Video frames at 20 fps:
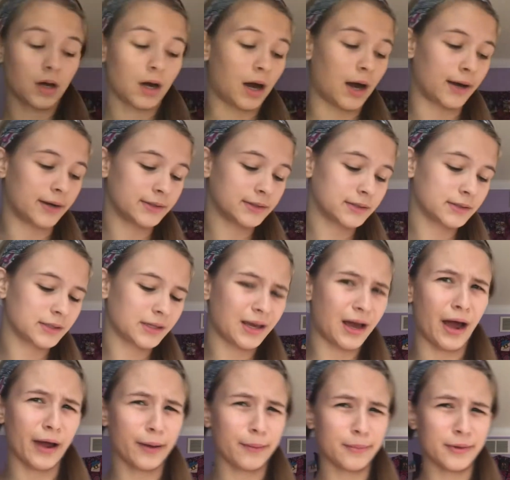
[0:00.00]
Honestly,
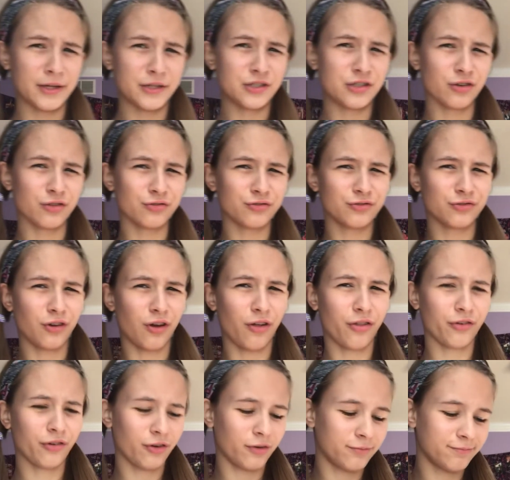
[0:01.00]
I could be a children's
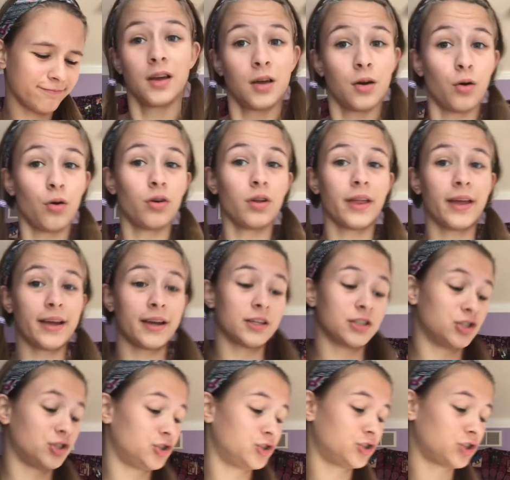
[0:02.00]
author or like a
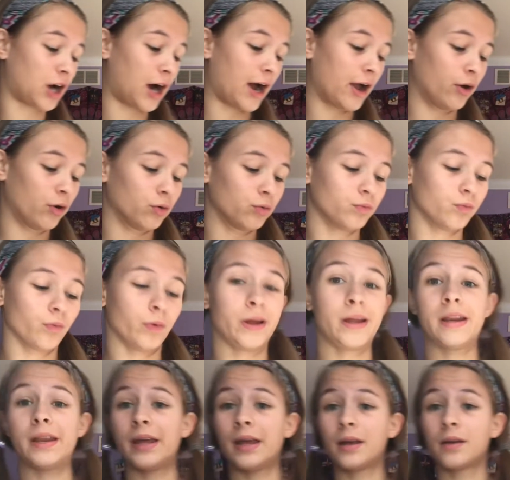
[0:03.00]
child
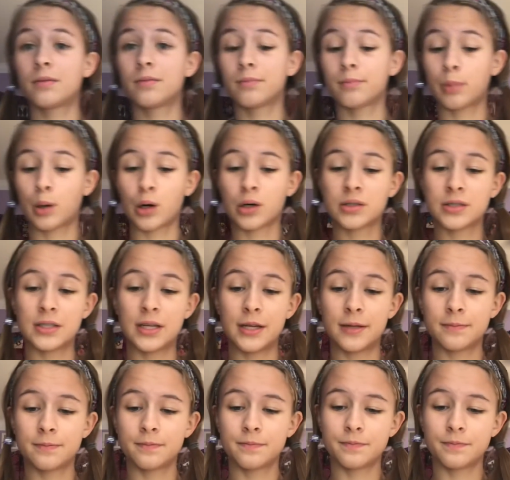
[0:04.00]
reading person.